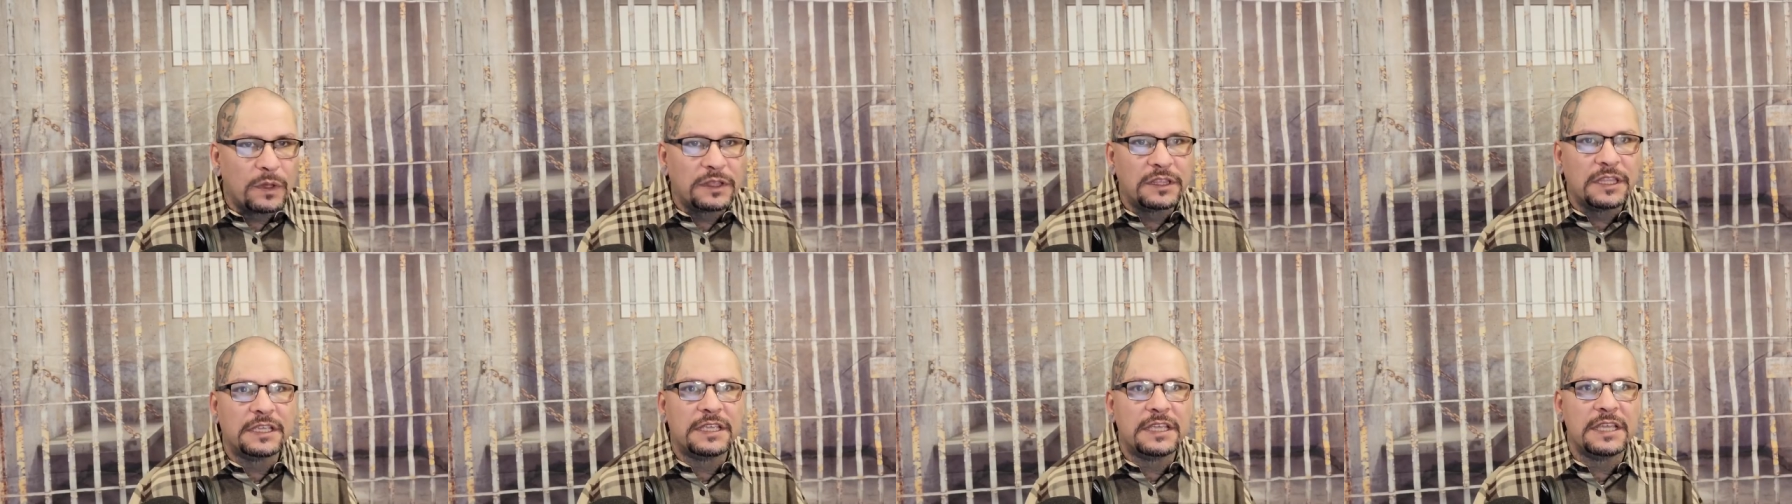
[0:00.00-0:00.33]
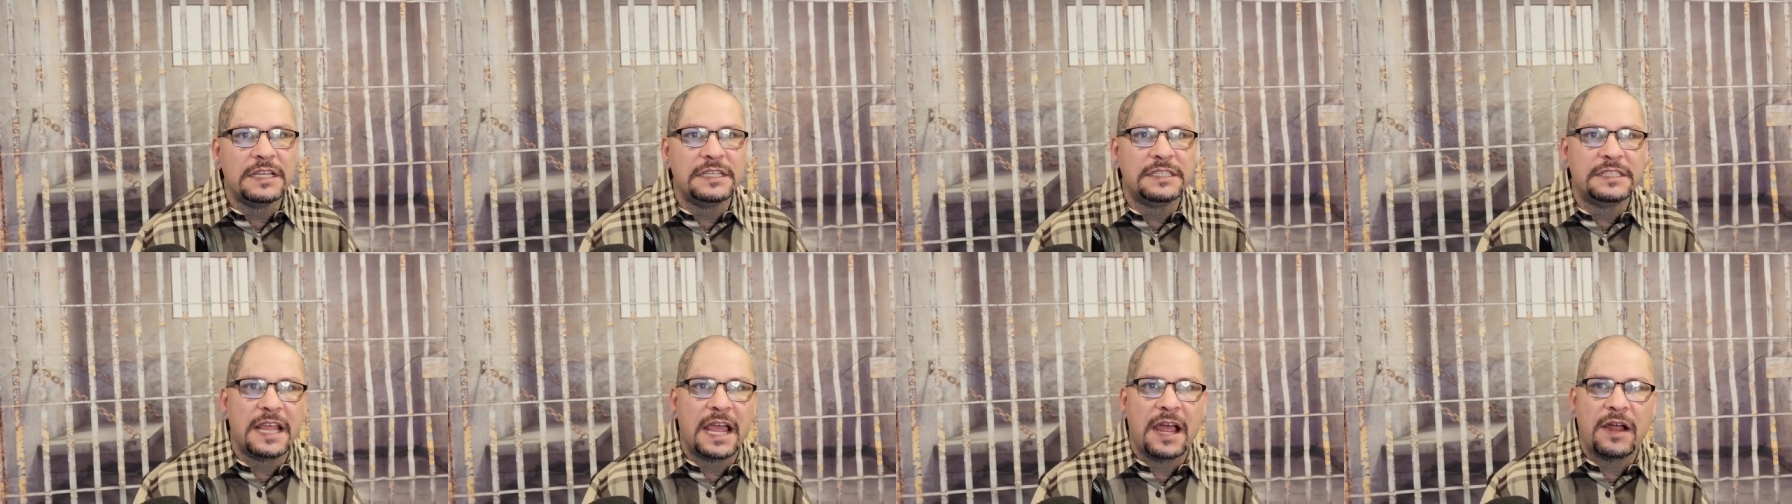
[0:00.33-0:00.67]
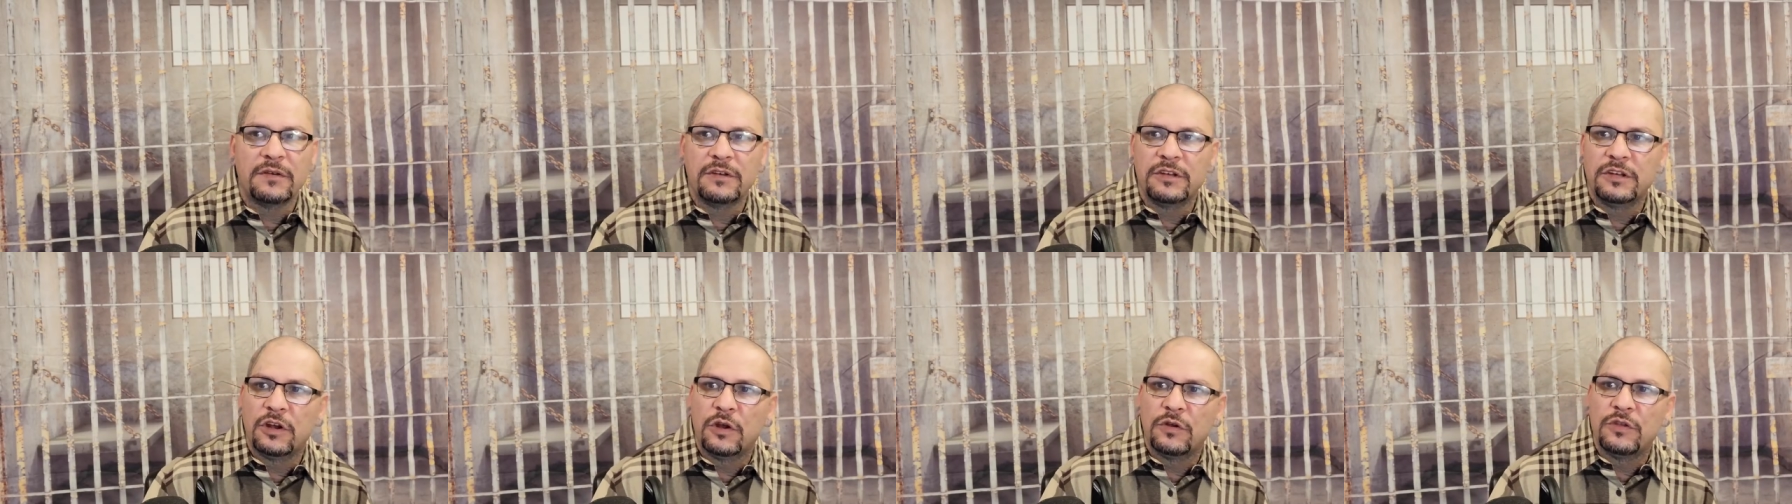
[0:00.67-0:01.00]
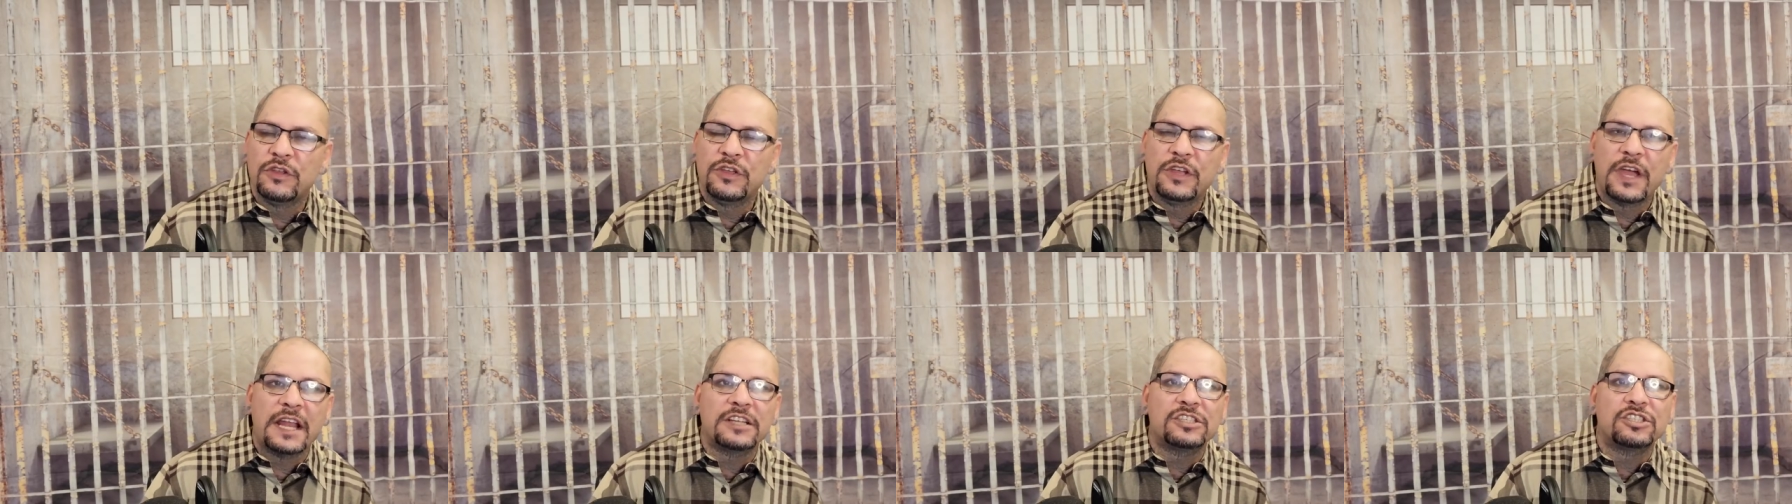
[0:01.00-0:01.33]
with the get down. You know,
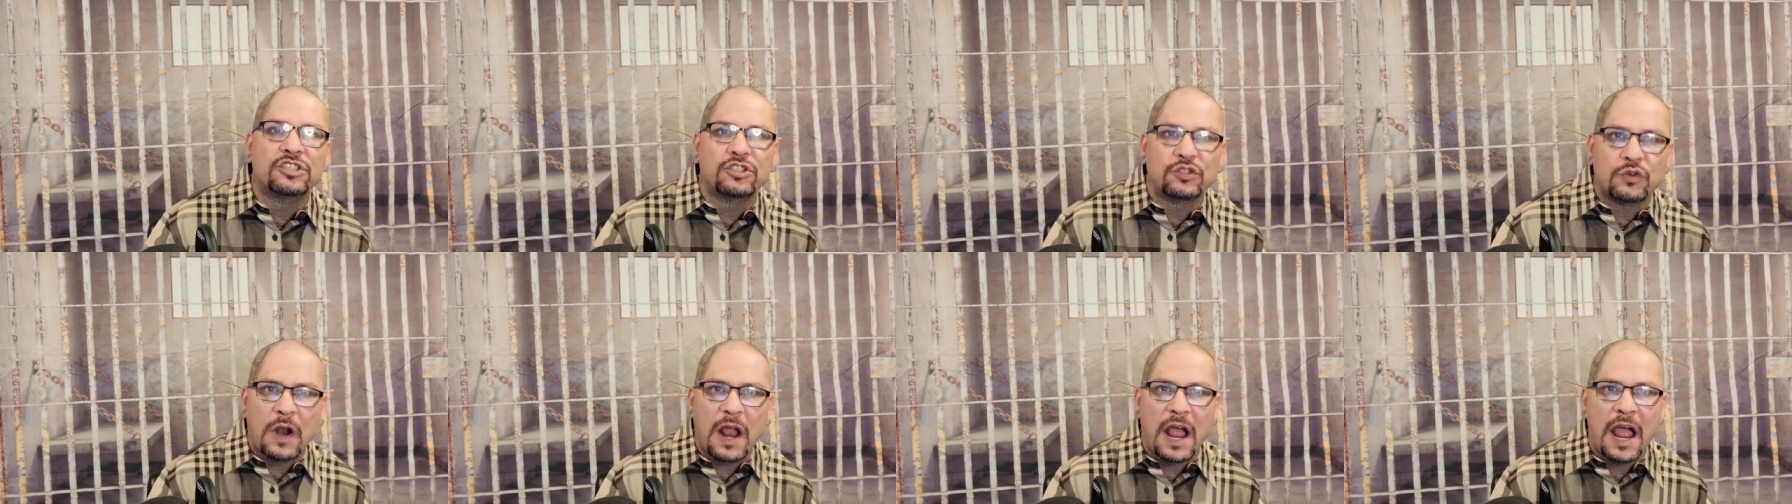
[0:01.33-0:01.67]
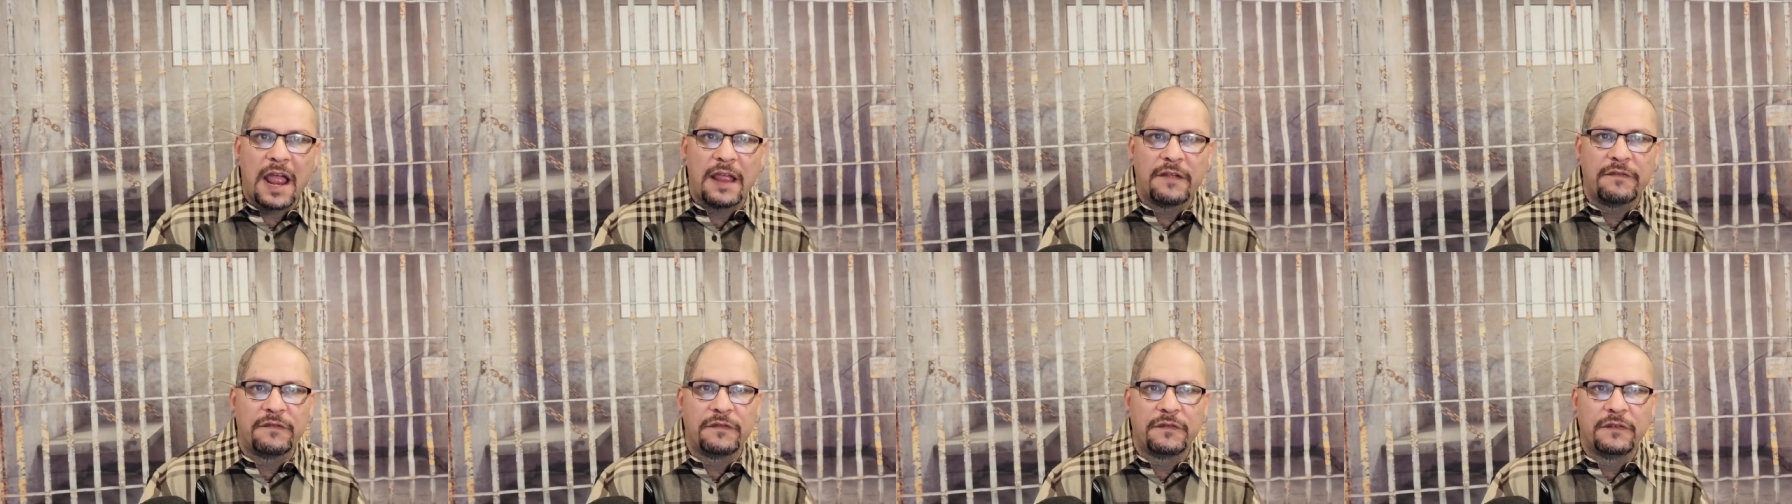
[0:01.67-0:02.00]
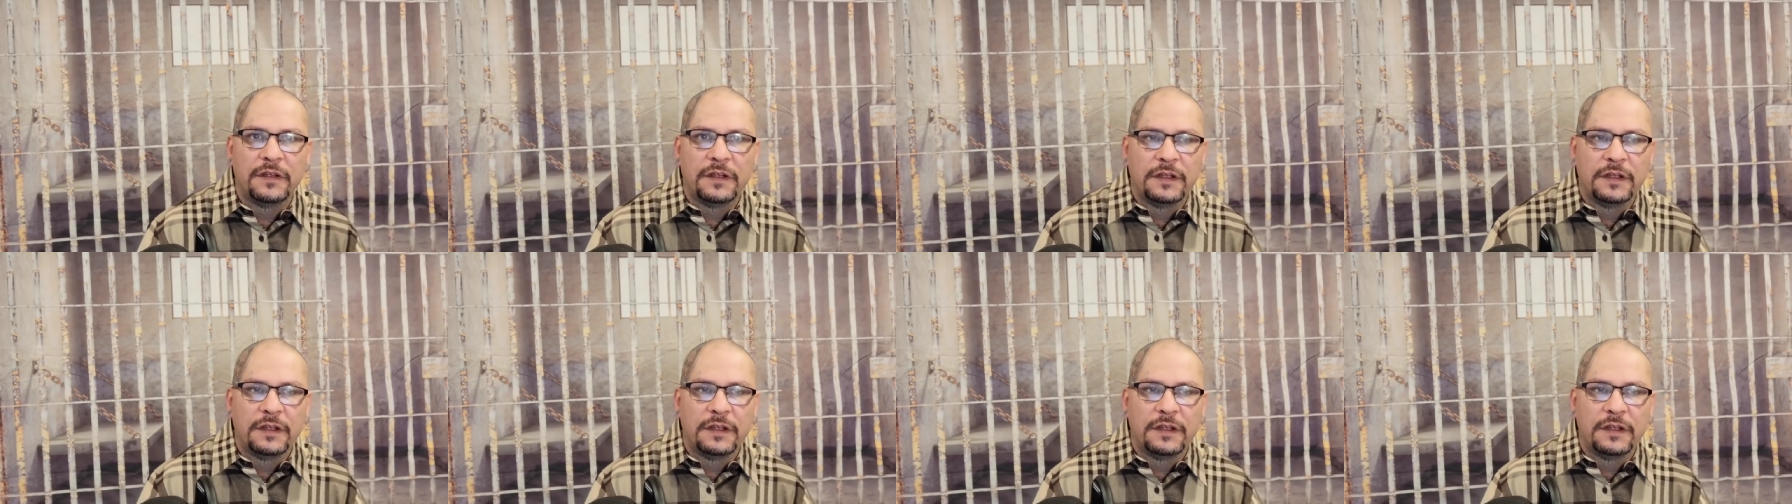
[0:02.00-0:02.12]
you got to strive.